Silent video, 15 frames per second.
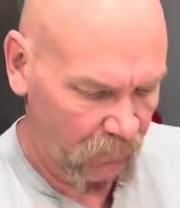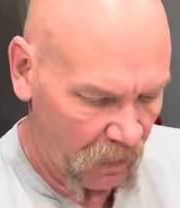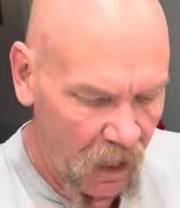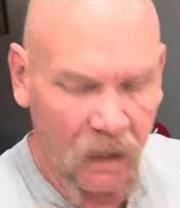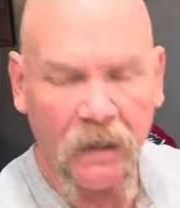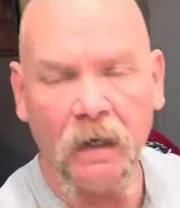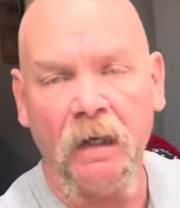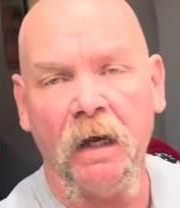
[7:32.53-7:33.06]
I
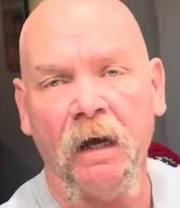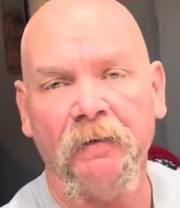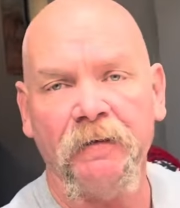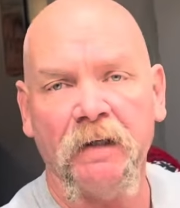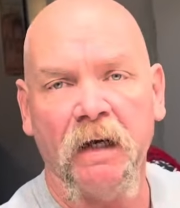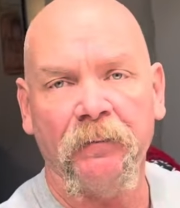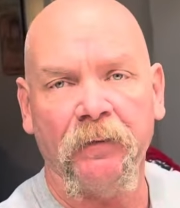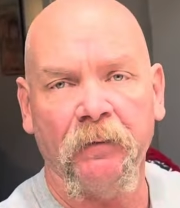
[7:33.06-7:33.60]
did have
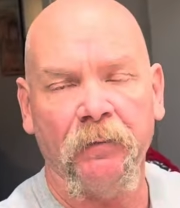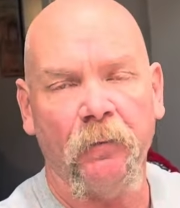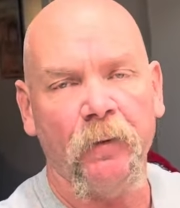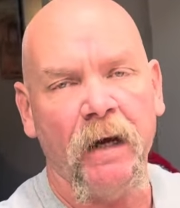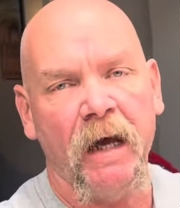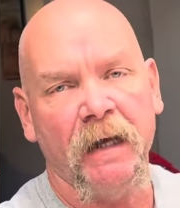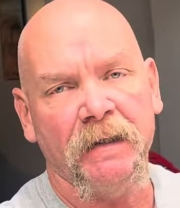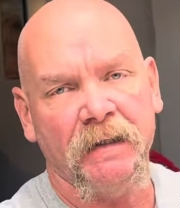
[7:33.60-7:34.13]
supper, but
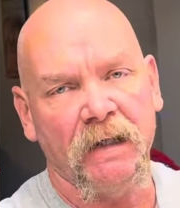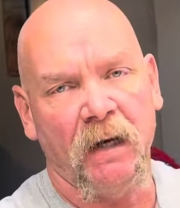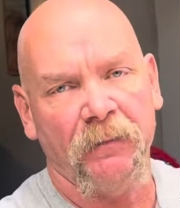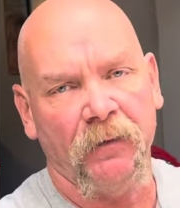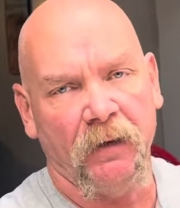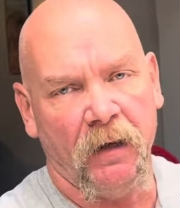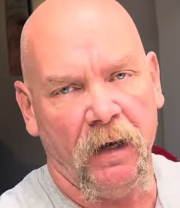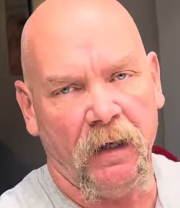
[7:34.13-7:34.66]
we had
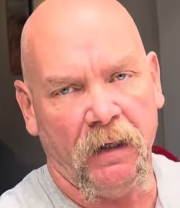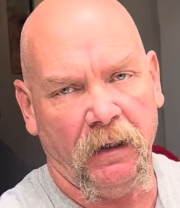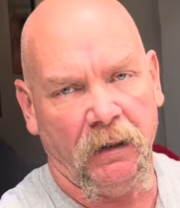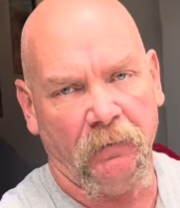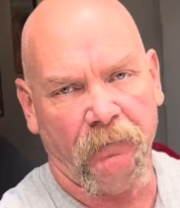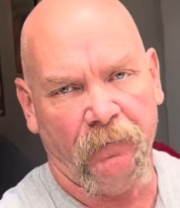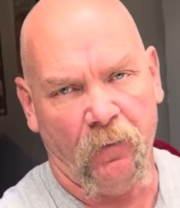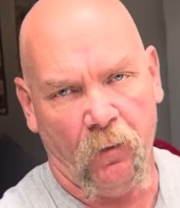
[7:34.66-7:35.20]
supper like at
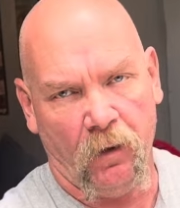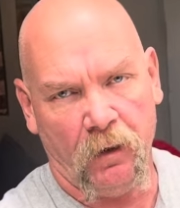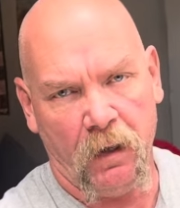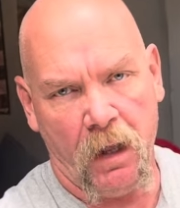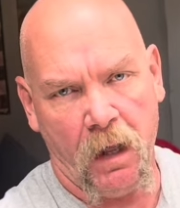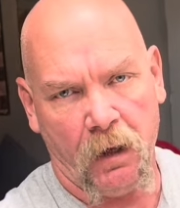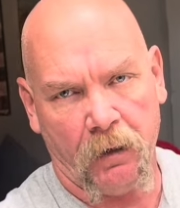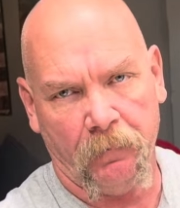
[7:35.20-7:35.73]
4 o'clock.